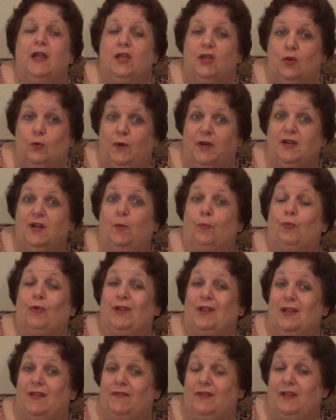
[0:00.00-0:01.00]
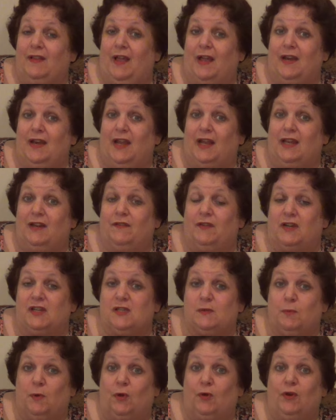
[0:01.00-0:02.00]
you end up reliving that negative
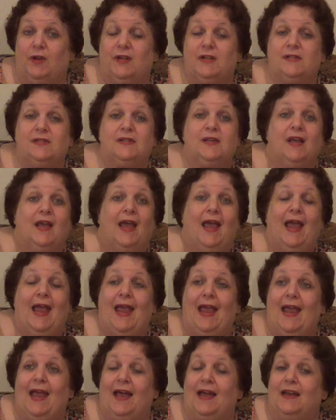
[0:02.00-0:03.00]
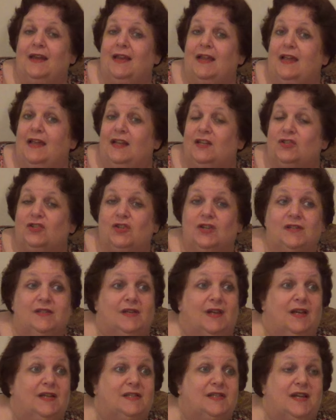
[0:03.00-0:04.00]
experience, and
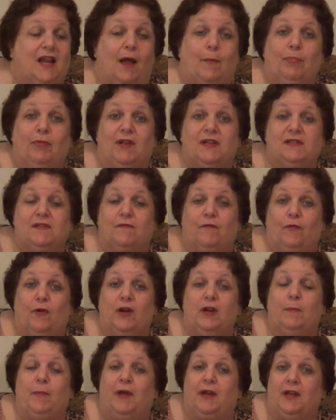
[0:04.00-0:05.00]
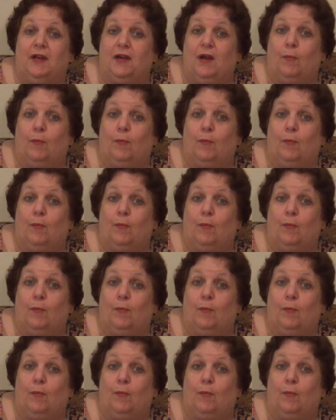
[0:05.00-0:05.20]
it's not pleasant for anybody.